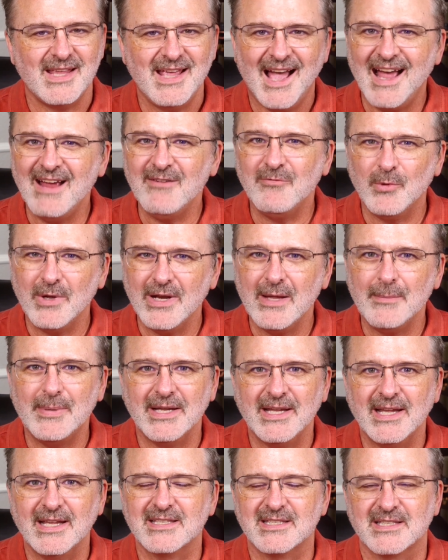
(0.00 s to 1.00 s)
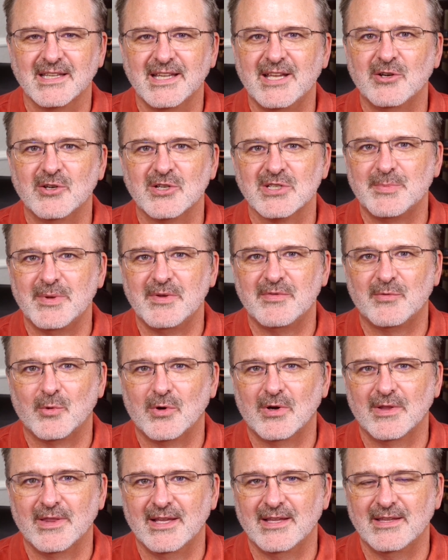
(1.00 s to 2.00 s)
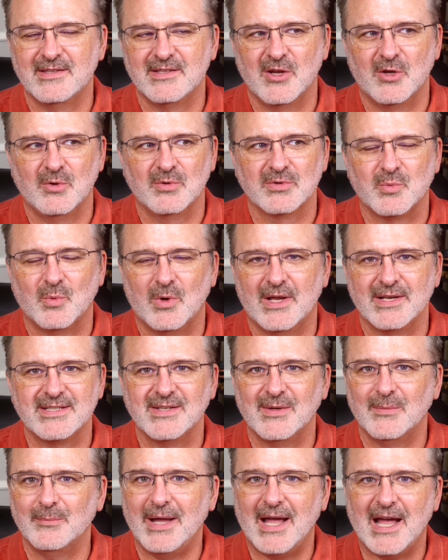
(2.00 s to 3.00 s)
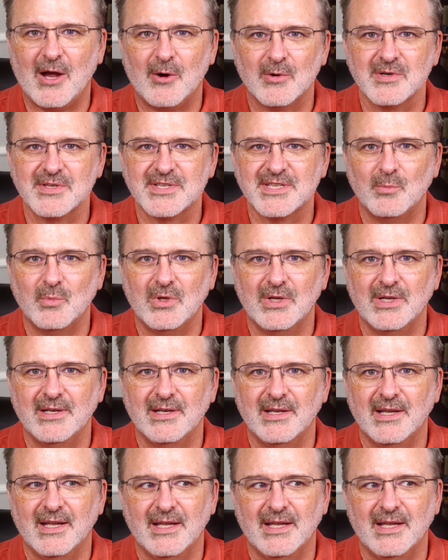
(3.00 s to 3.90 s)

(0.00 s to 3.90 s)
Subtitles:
I've run up against leaders before that don't want to empower someone.